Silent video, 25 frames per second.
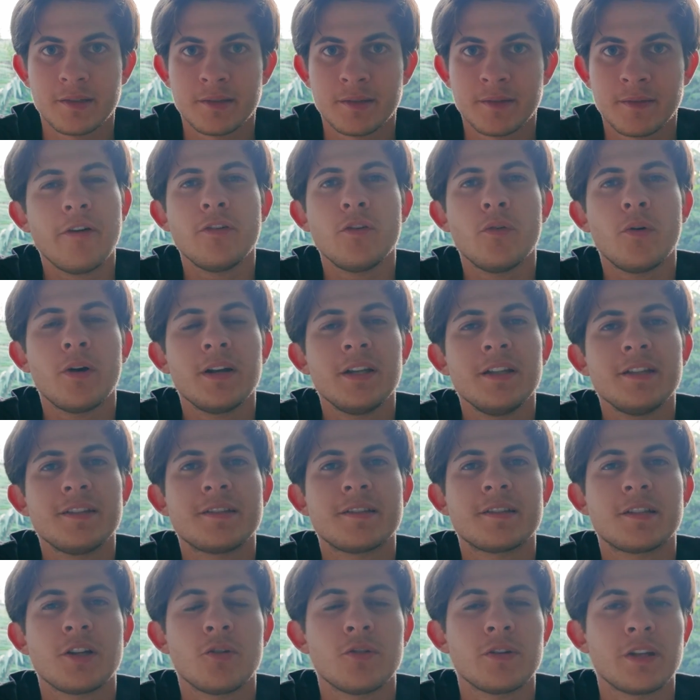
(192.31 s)
Everyone is
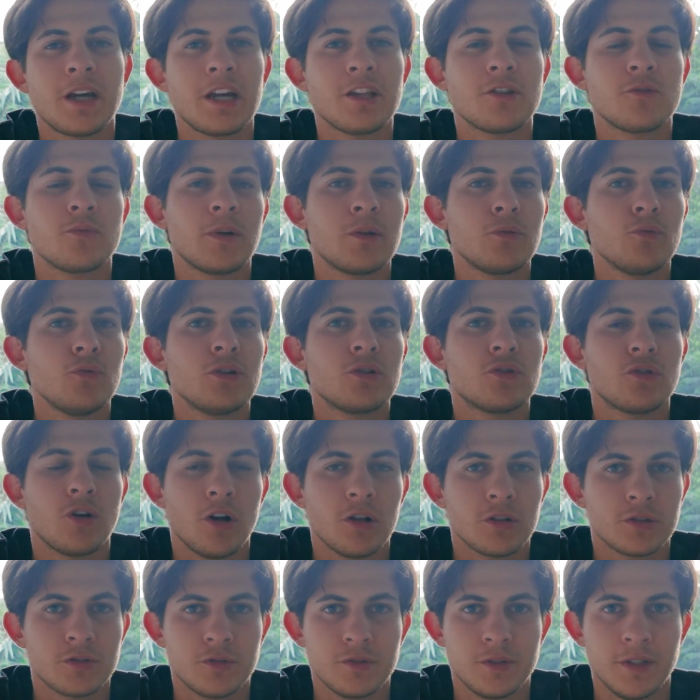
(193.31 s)
so nice when we
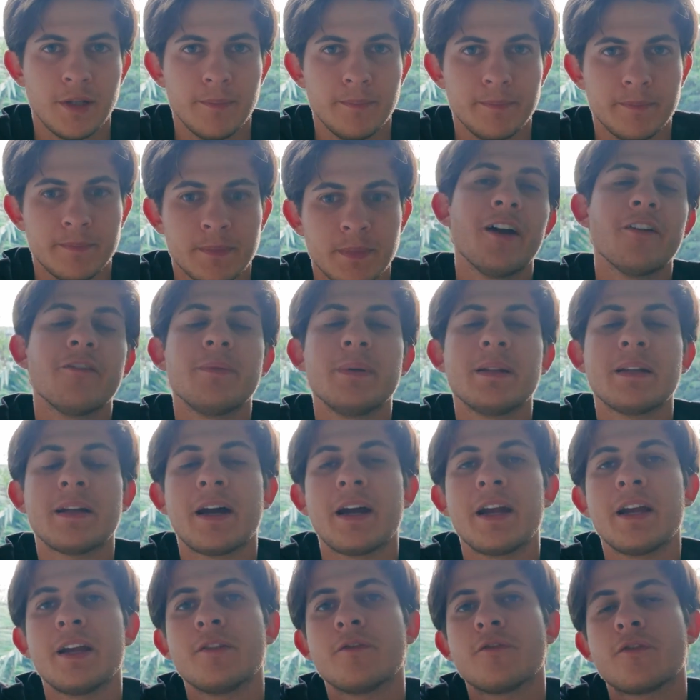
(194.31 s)
talk to them. I've been
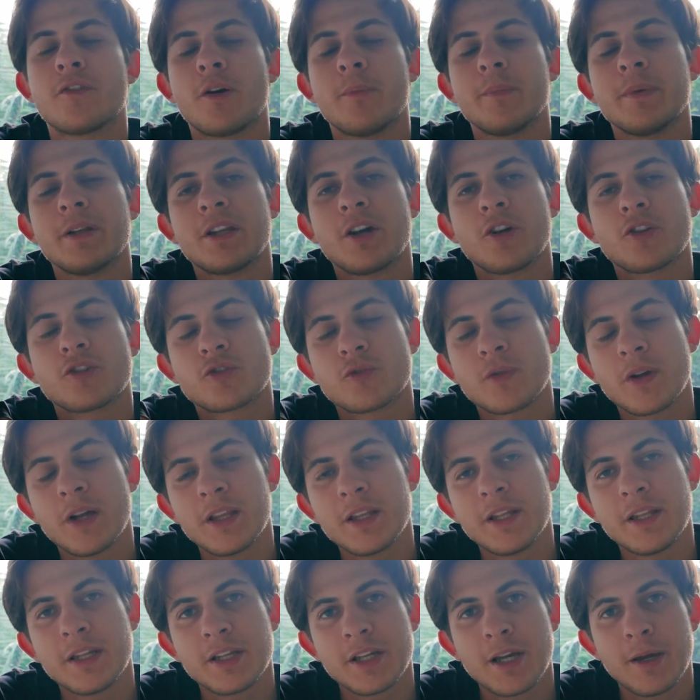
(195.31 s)
hired from an
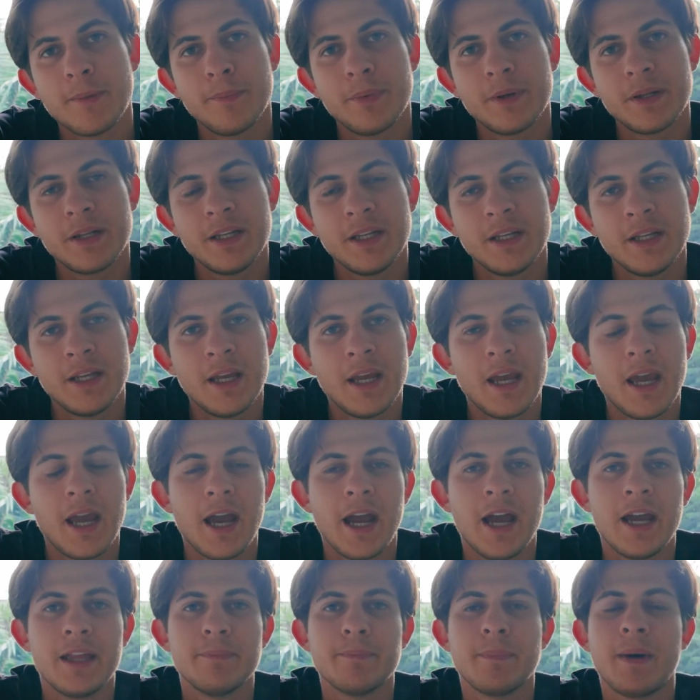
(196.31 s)
Australian company
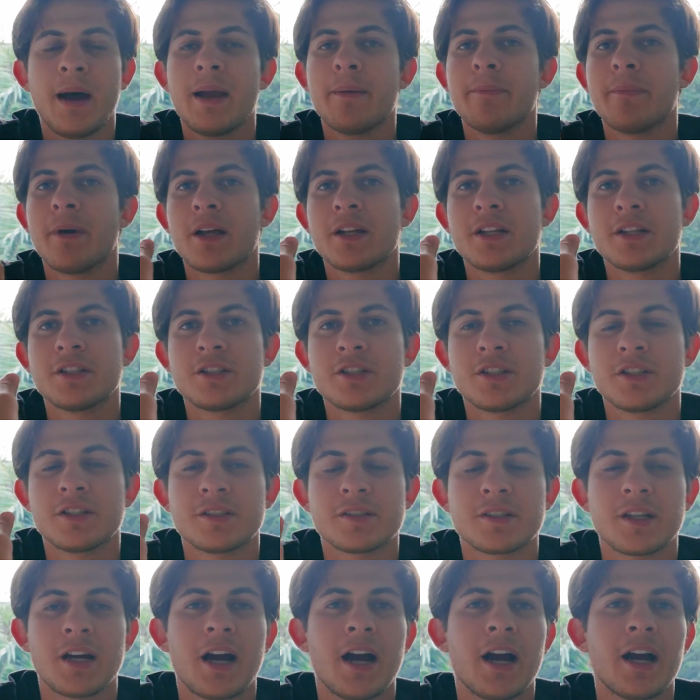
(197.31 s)
and my
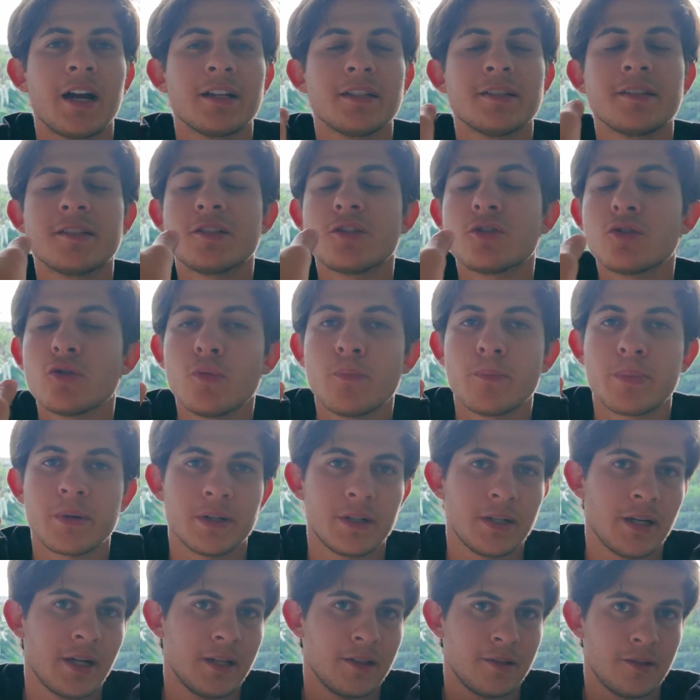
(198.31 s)
managers are super
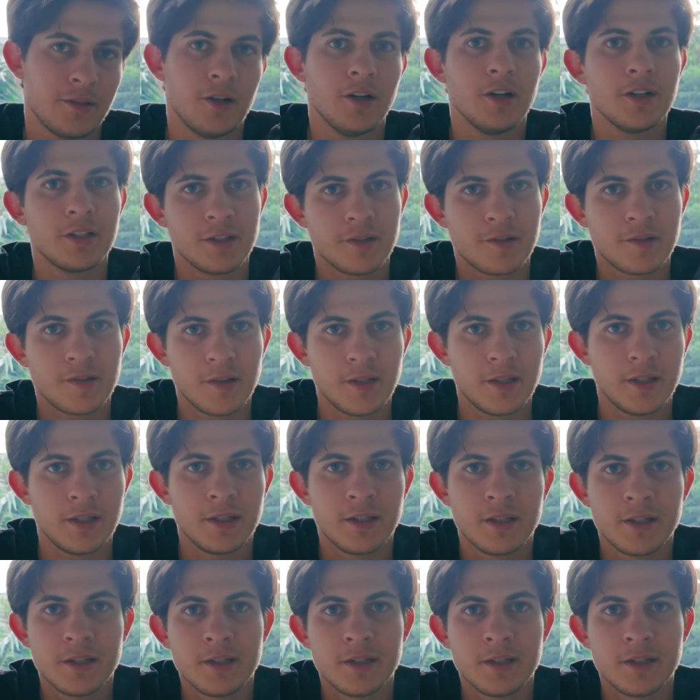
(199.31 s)
nice, honestly.